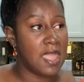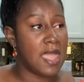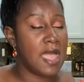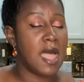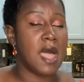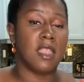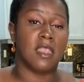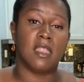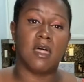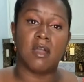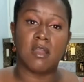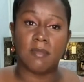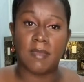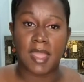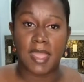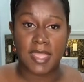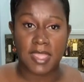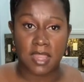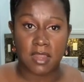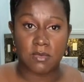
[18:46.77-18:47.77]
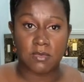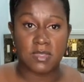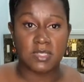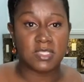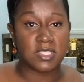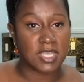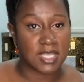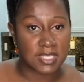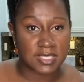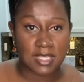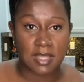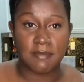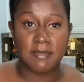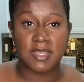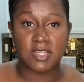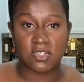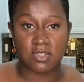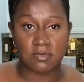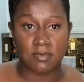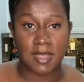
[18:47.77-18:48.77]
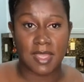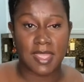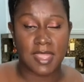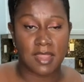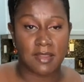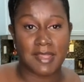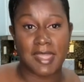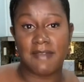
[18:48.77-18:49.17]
How long my hair was. Yes, I measured my hair.